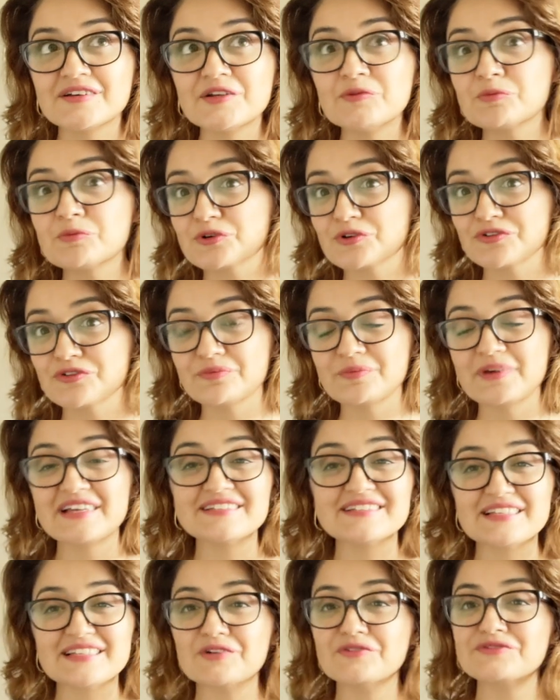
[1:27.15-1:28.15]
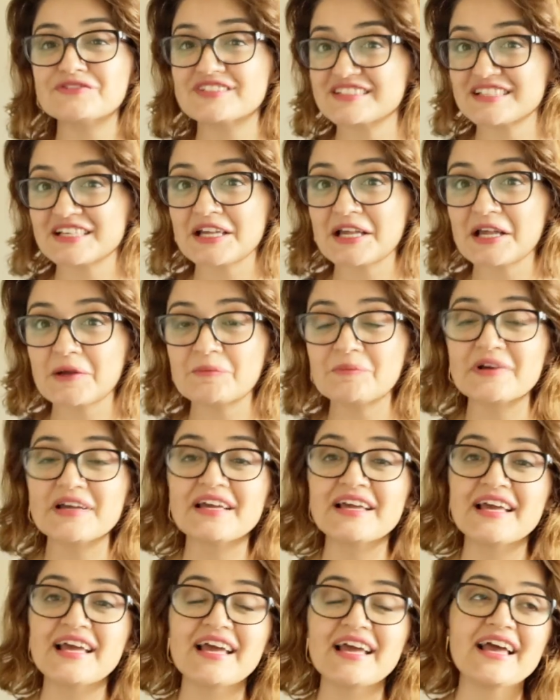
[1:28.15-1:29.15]
improve my
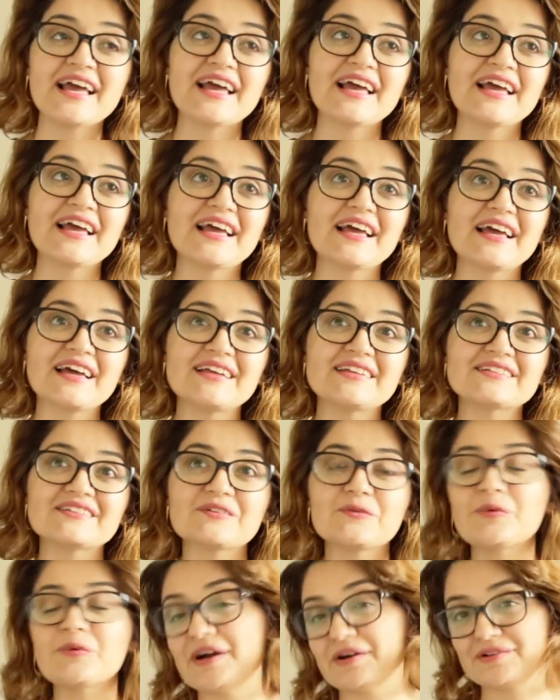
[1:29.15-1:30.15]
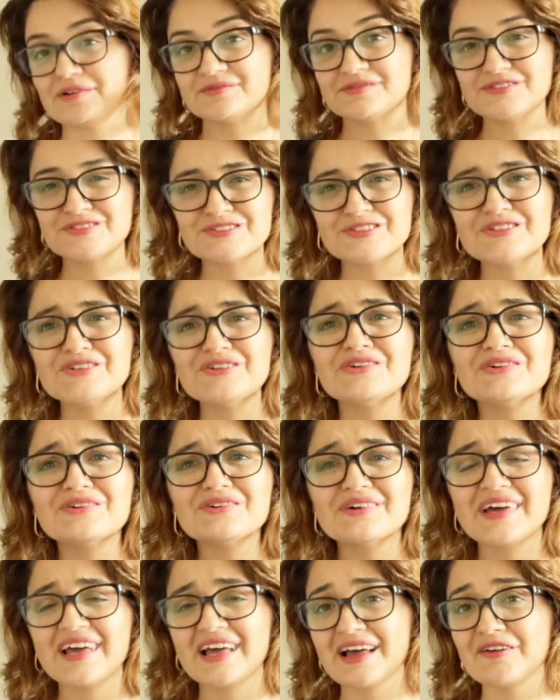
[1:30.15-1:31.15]
self-esteem and, well,
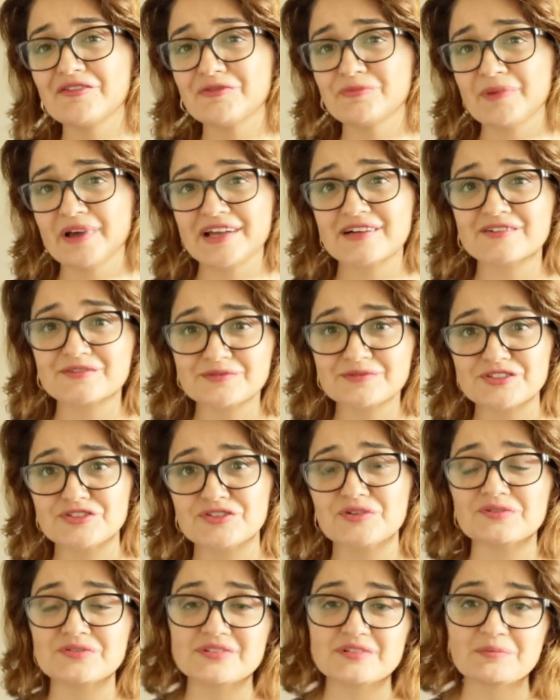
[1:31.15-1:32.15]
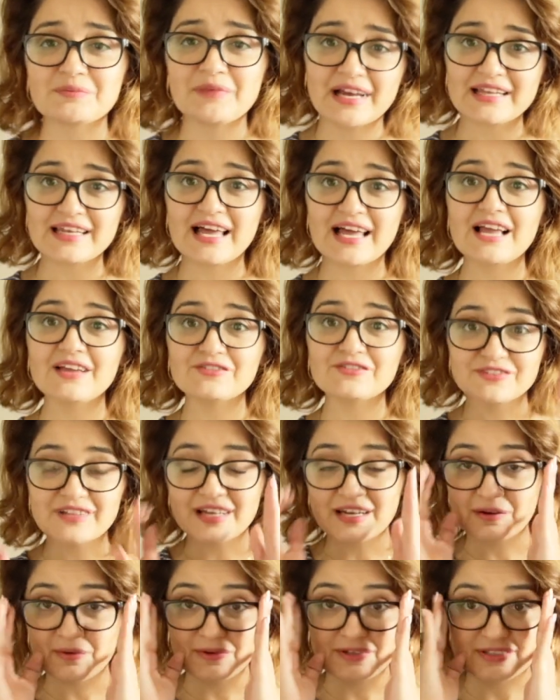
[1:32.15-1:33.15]
to have better results in my life,
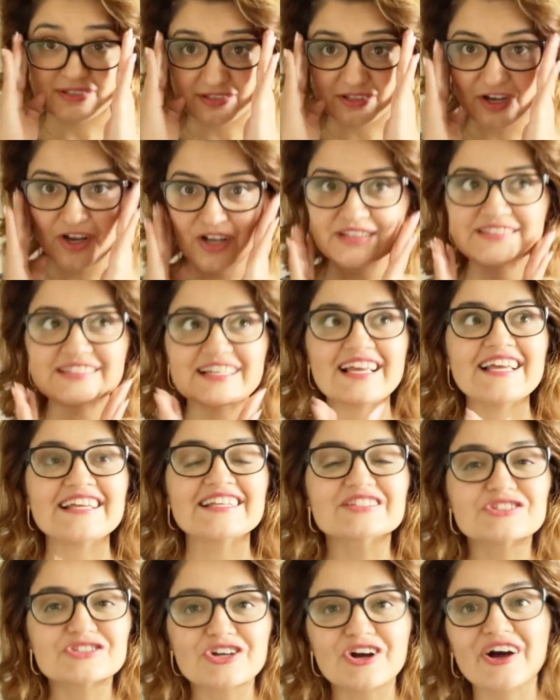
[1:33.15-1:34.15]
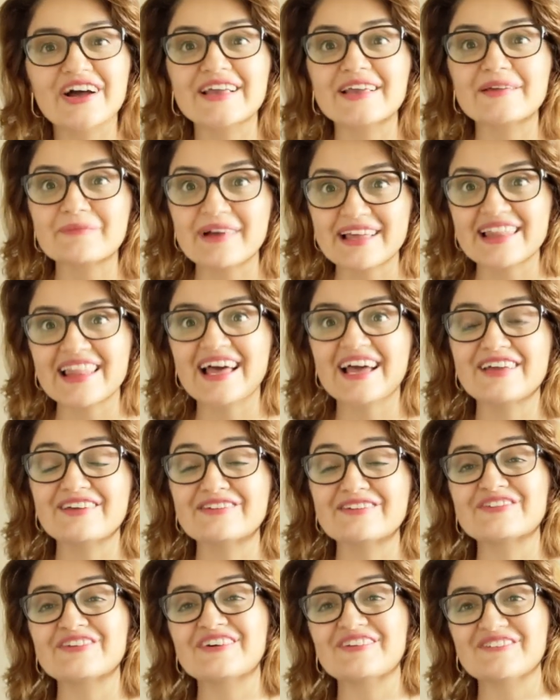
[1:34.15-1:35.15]
that I was not enjoying my
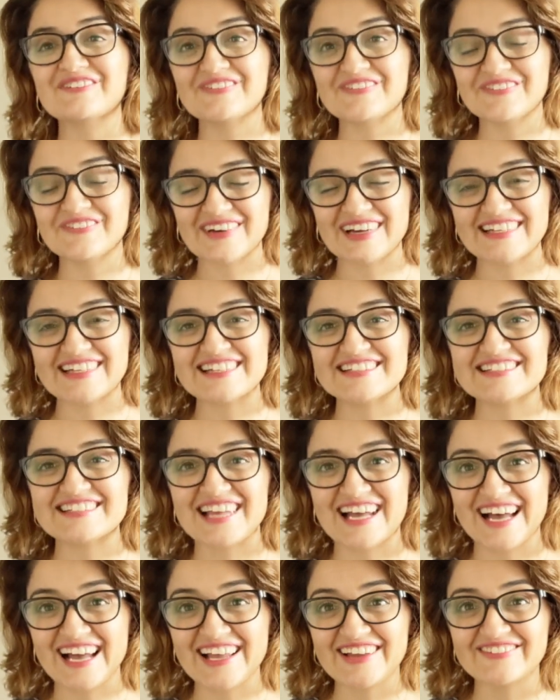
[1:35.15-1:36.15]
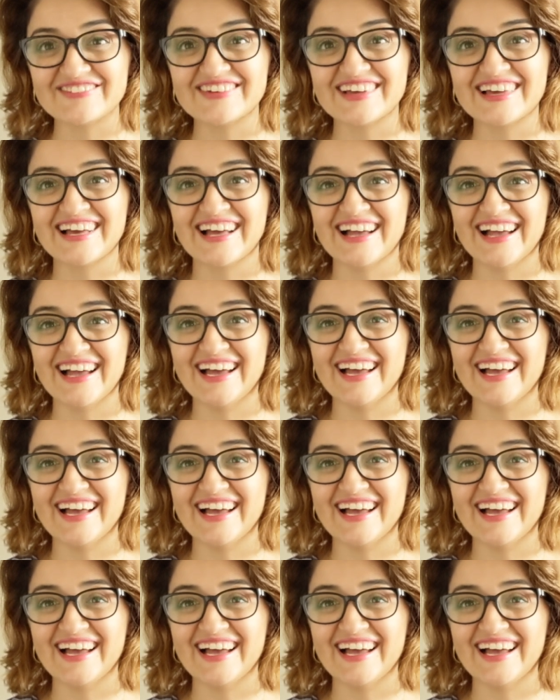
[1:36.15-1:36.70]
life by that time.